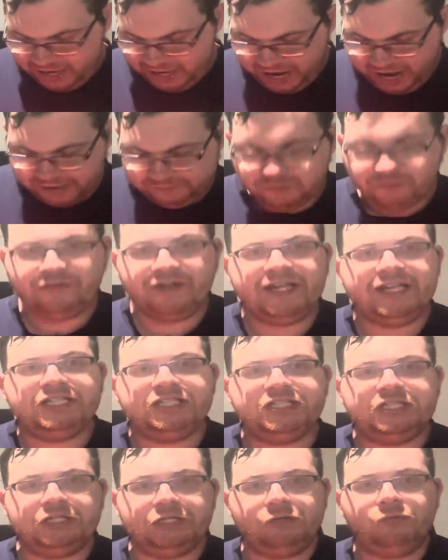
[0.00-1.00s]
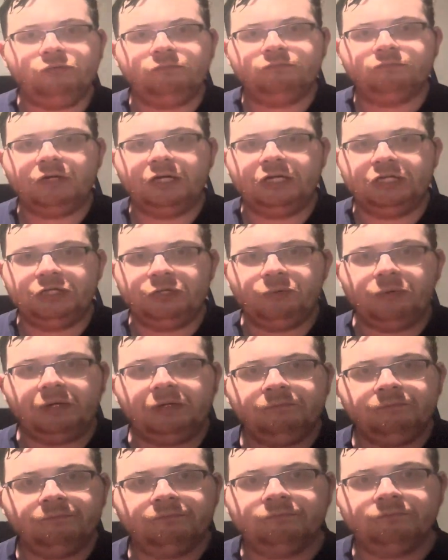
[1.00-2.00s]
have a Phase 2, a new
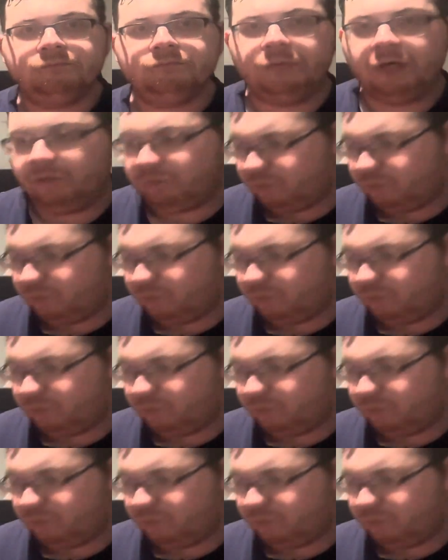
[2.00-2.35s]
one, of